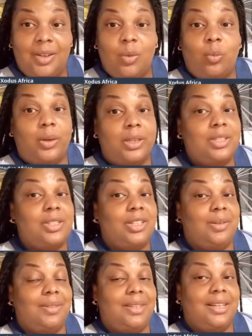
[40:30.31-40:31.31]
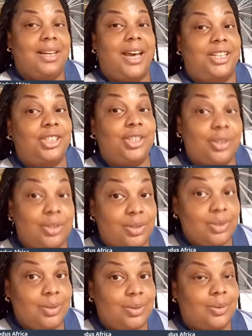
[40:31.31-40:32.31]
What do you think I should
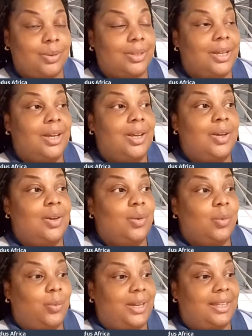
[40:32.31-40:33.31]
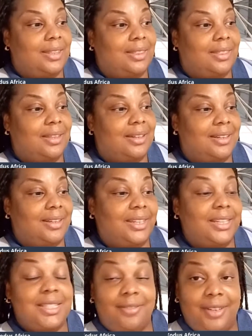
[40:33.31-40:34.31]
do with
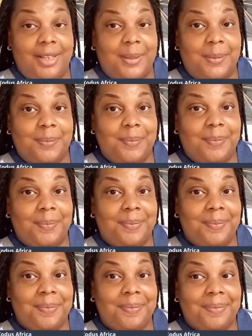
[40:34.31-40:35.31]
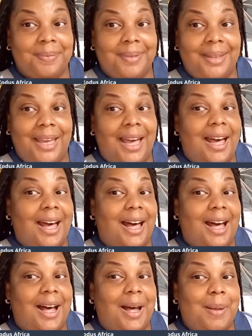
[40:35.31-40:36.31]
this film?
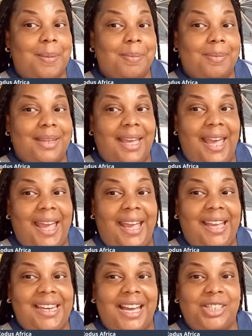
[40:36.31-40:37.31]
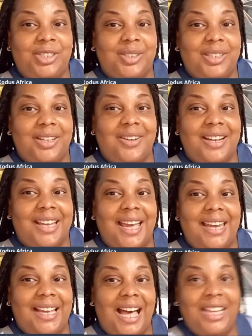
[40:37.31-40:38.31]
Hey, Naturally
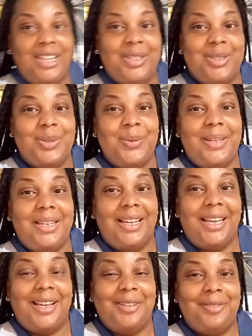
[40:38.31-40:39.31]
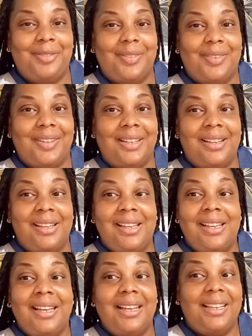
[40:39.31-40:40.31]
Organic, how you doing, love?
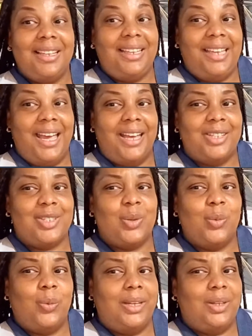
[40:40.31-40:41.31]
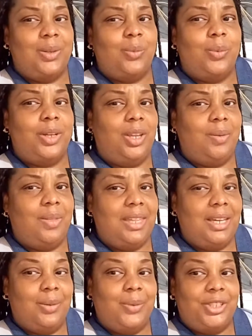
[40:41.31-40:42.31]
Yeah, so what do you
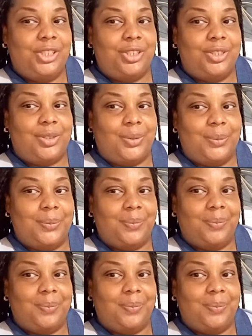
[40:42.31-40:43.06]
think we should do?